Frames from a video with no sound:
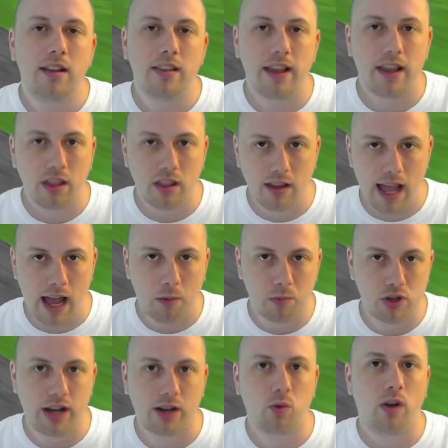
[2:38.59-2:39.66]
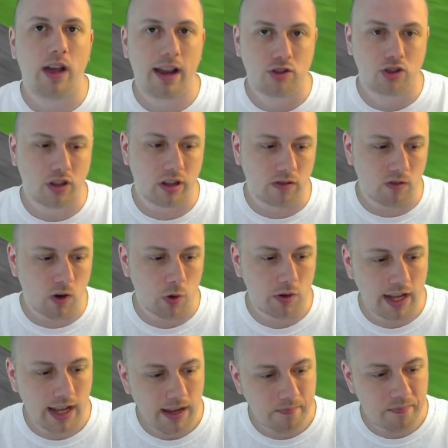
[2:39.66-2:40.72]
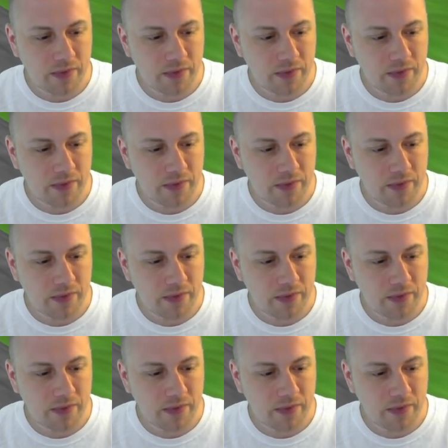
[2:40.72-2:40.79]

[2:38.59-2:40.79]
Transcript: that the object will actually rotate.